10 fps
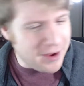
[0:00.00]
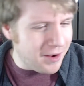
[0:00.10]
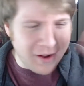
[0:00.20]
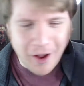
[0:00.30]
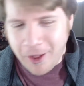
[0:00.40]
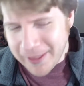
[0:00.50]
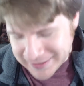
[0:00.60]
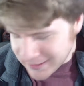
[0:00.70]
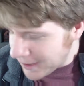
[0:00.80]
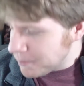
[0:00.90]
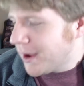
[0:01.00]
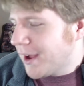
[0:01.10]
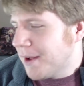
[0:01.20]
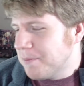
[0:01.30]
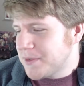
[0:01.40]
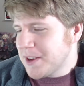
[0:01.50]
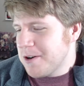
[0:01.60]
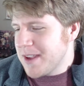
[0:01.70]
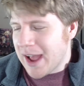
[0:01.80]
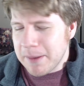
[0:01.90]
all that aside, so
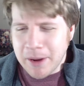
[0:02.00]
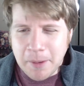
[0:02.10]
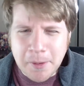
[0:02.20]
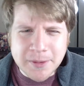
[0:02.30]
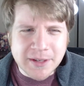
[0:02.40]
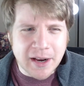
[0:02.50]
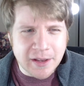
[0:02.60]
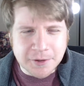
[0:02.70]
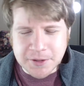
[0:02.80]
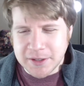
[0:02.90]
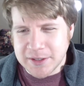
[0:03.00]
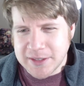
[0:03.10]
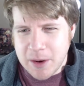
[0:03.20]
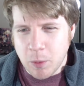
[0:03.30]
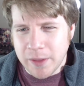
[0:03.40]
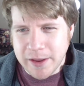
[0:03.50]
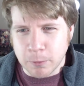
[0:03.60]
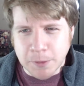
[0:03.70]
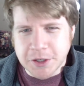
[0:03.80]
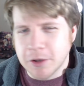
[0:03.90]
yeah, I'm always kind of interested to see what the
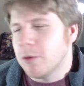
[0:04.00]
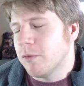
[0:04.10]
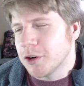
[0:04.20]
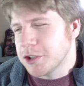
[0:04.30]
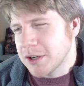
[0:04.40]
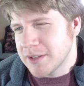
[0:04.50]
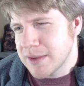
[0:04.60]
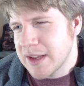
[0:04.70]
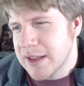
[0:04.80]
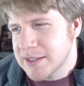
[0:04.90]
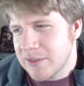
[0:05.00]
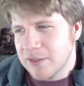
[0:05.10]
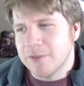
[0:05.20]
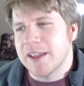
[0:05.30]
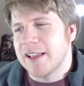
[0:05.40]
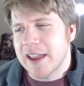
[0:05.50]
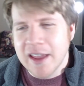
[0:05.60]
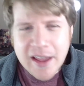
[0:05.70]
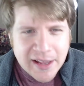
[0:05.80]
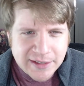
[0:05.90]
original version of something is, even if they like
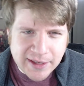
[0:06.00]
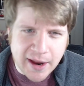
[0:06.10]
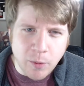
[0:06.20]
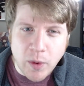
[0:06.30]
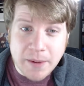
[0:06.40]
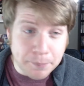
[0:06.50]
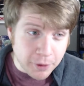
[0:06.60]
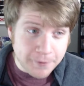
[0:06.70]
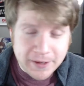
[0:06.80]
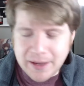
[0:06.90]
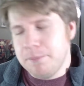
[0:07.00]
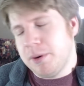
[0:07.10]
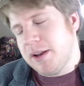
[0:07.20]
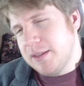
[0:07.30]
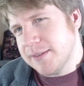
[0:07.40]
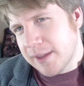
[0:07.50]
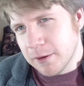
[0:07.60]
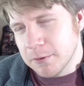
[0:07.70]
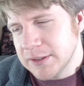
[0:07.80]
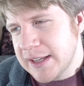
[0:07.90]
say we improved it and put it in this other
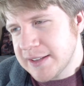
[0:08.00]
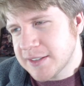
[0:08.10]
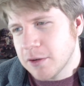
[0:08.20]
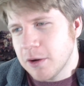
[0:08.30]
release. So,